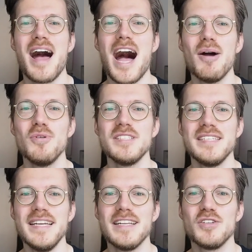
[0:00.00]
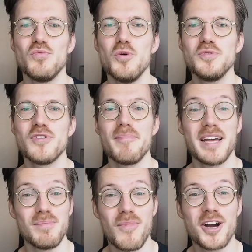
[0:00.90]
I would say that the Whoop strap
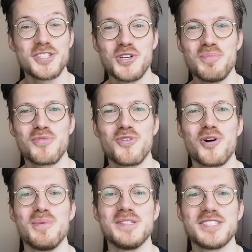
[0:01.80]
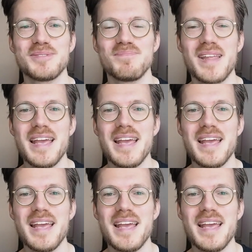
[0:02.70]
had marginal performance.